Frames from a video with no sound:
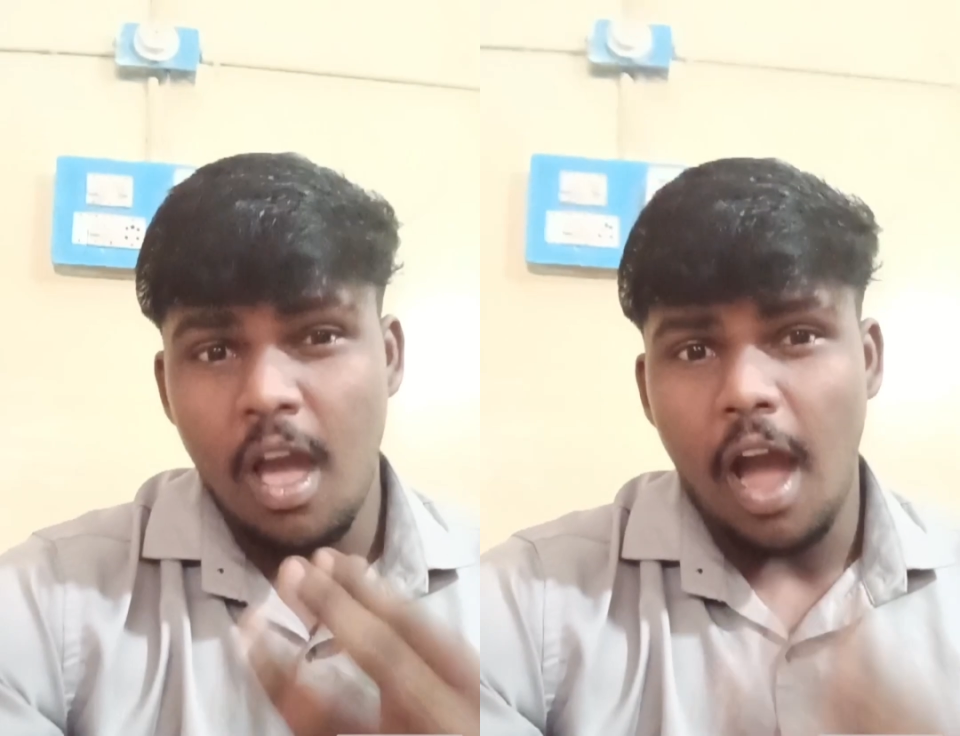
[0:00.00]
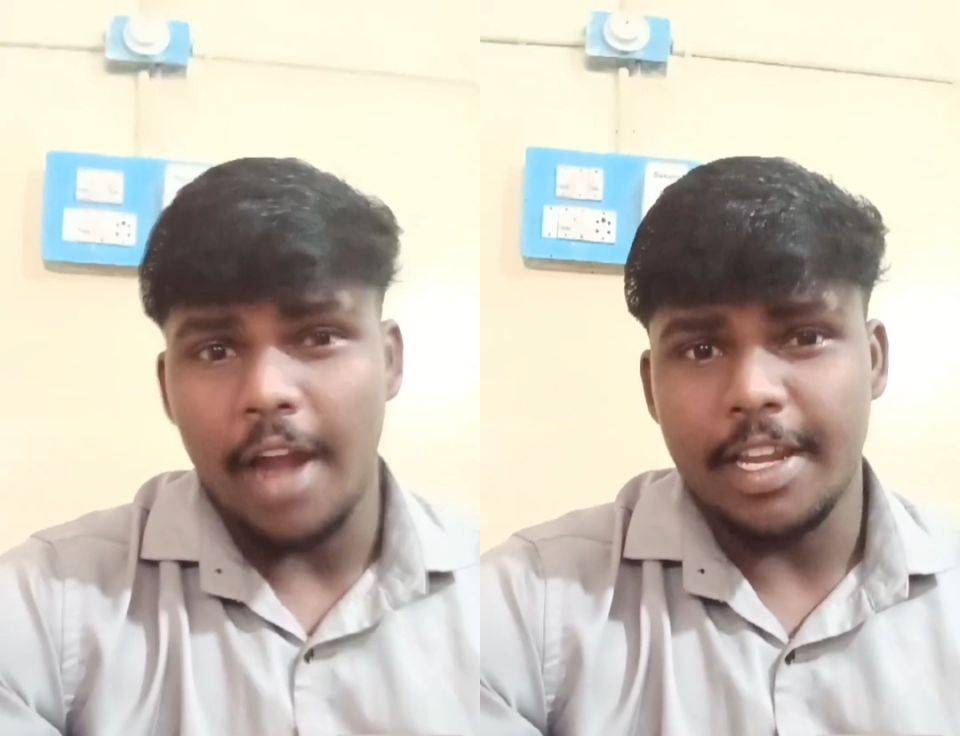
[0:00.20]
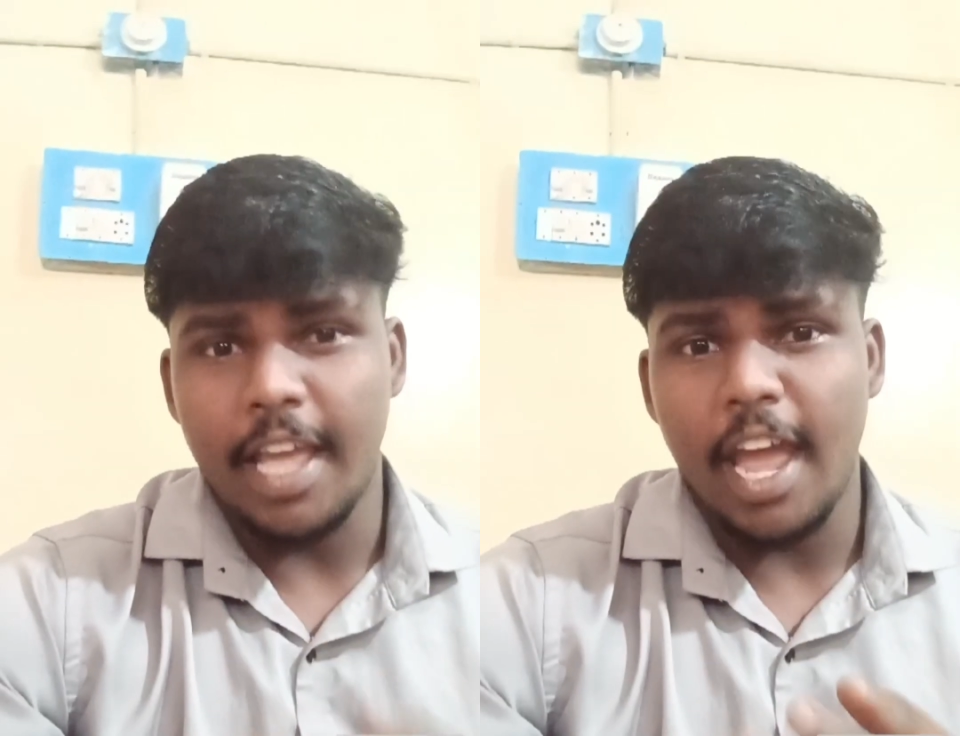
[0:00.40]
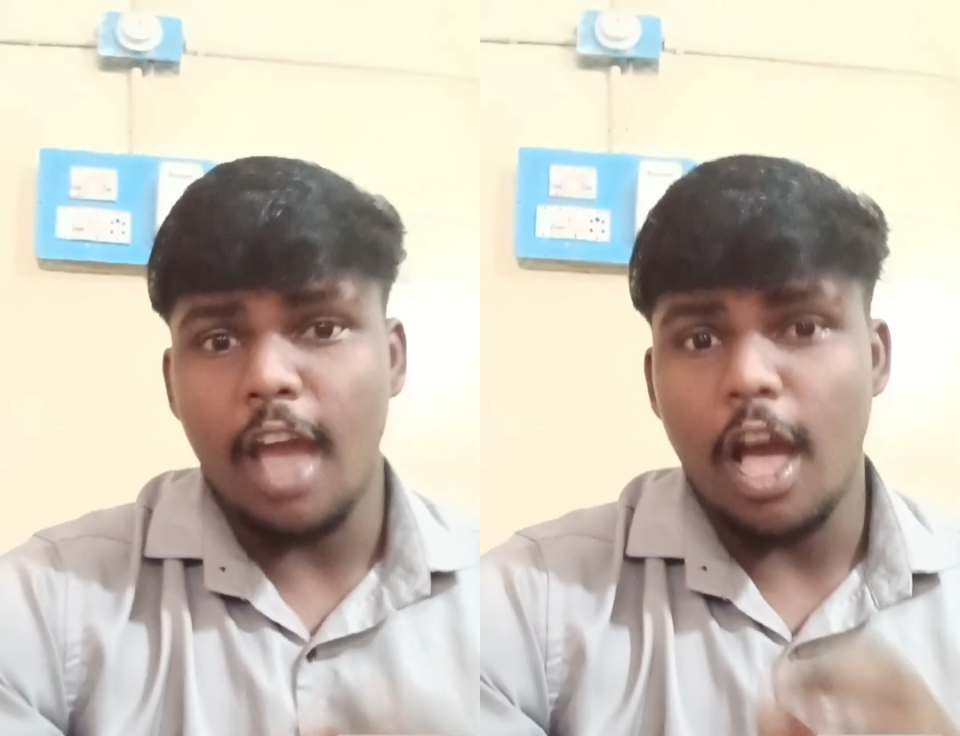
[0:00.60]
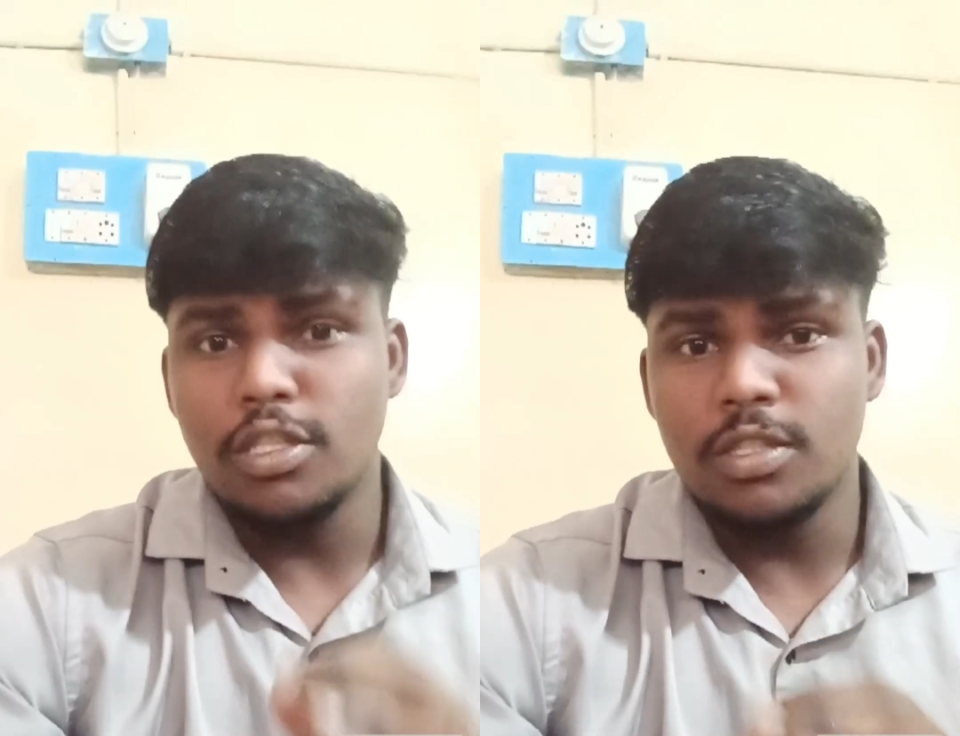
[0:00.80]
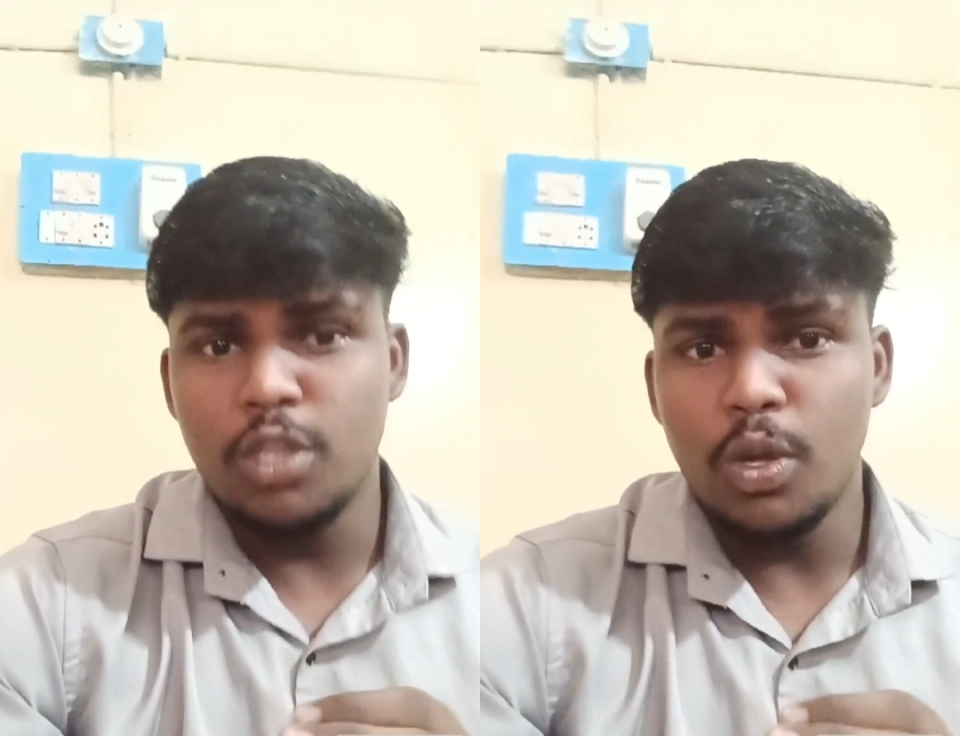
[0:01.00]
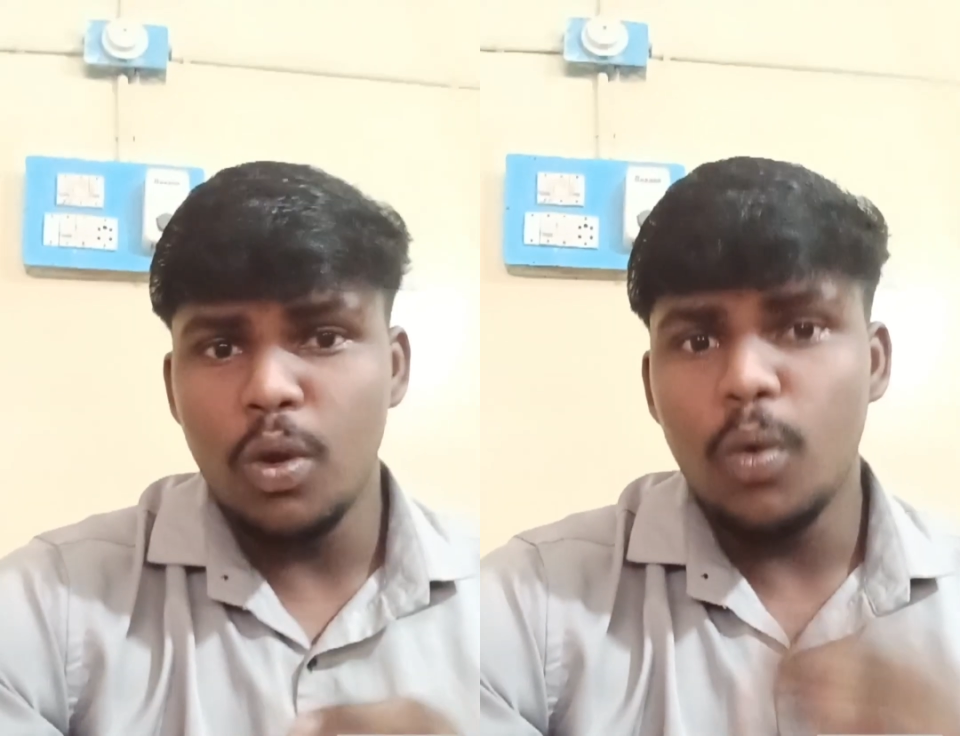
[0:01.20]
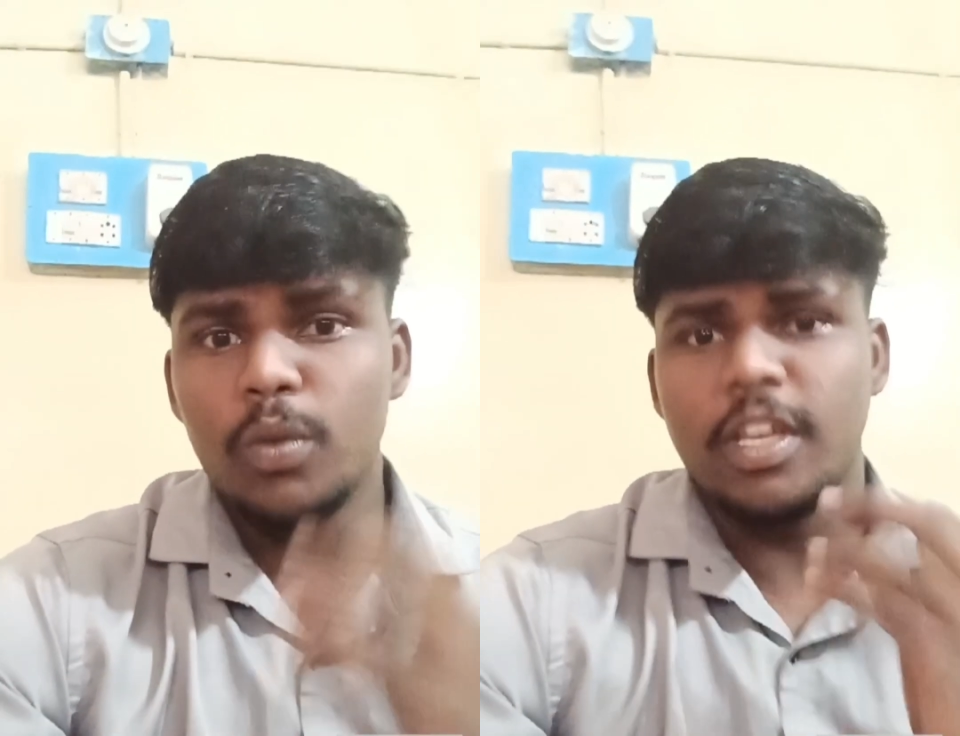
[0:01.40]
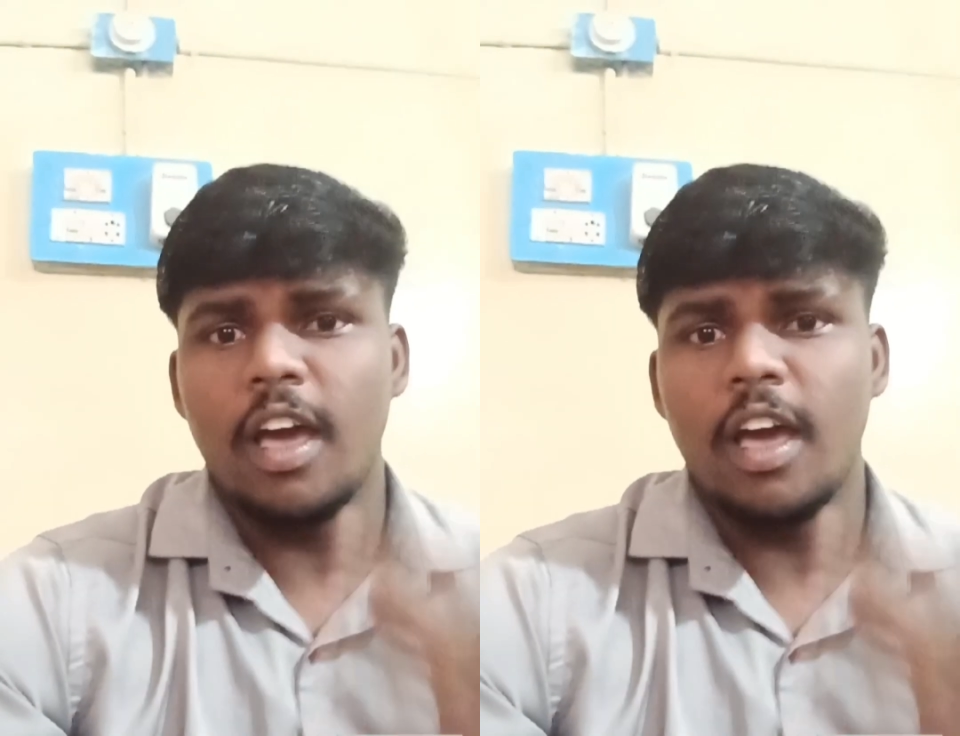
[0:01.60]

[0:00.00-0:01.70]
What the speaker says: and can achieve